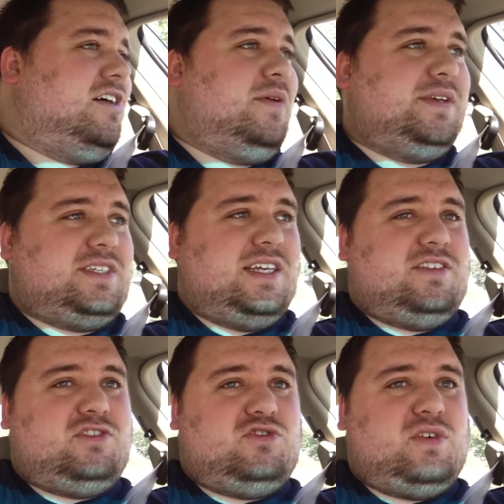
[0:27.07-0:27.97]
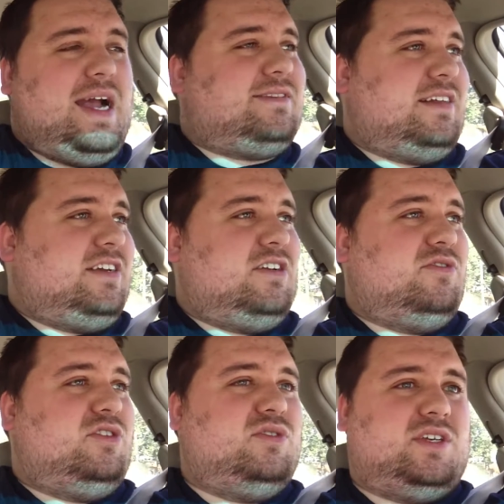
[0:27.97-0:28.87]
always get distracted and
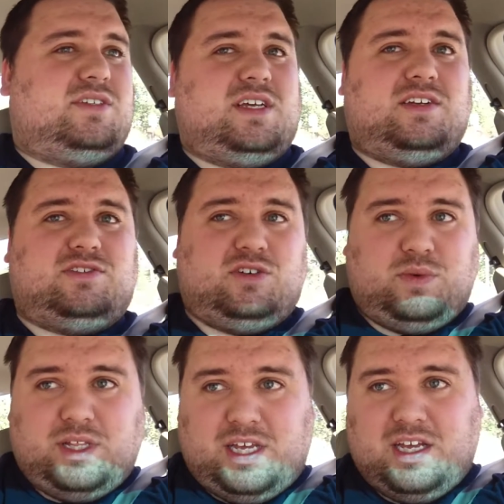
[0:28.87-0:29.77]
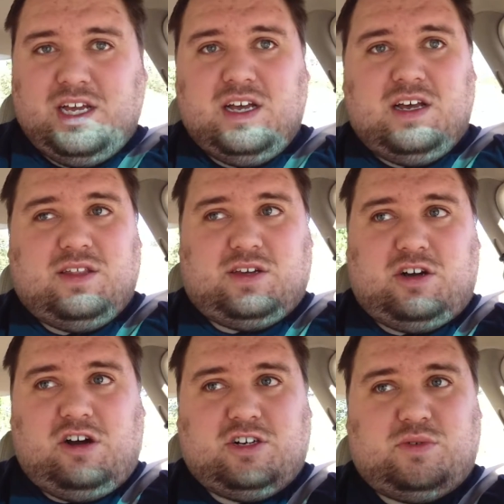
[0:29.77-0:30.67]
don't do these things. So really, the
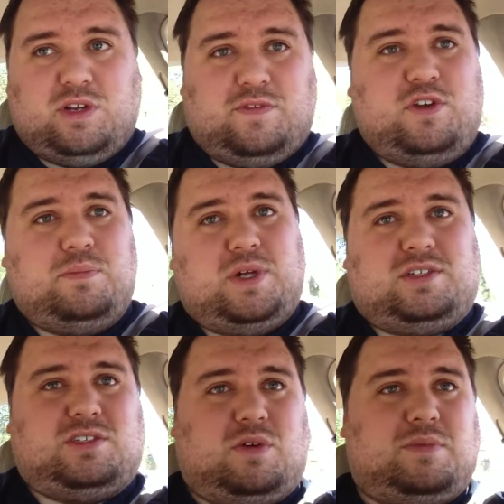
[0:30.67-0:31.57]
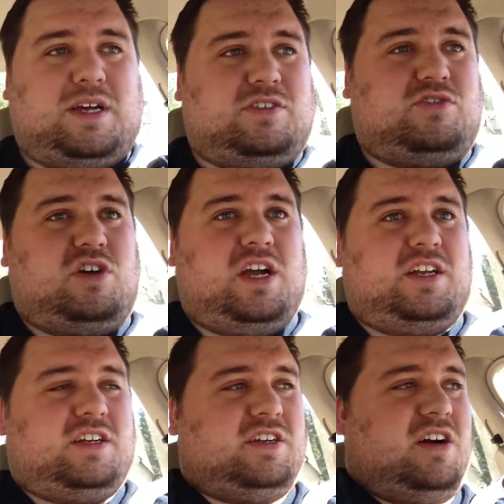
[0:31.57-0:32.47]
car is one of the few places where I'm not
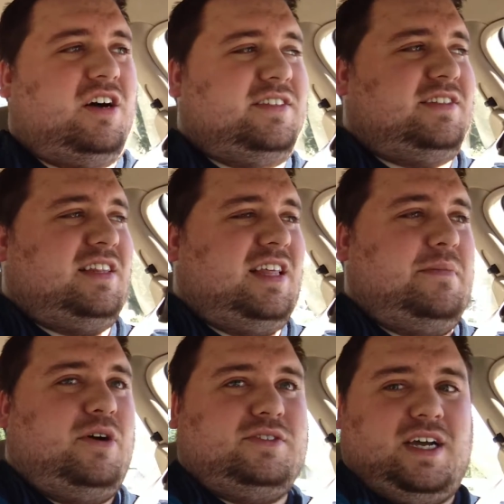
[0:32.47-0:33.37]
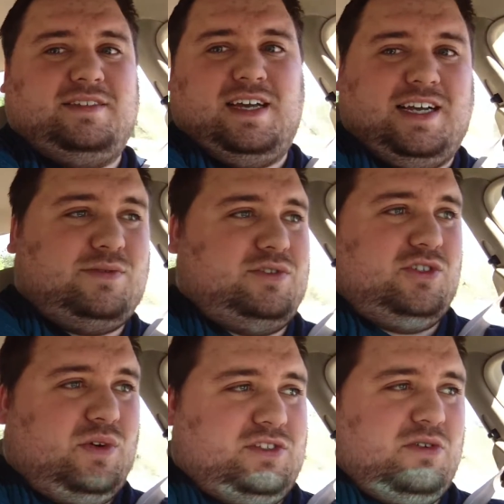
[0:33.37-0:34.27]
trying to constantly multitask, which
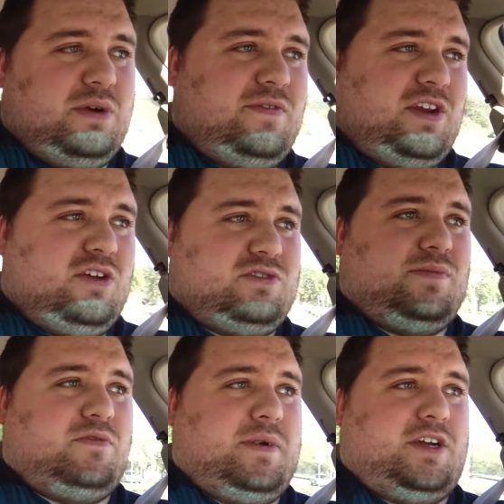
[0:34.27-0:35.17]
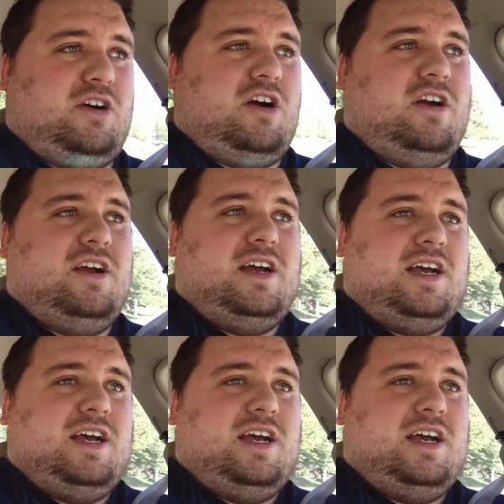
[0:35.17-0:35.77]
is why so many videos come from my car.